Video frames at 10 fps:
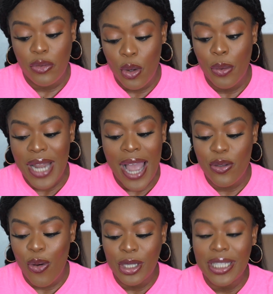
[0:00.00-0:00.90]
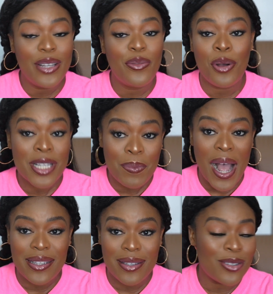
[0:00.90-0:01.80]
So that you only live once
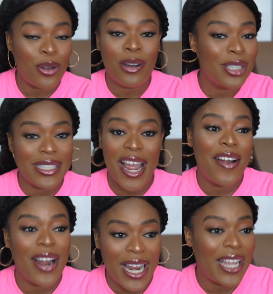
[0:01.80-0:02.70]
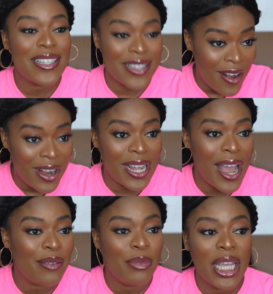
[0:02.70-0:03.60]
part is all the naira. Like it's naira that
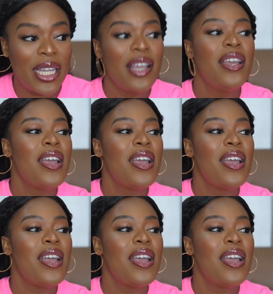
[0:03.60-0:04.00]
I make.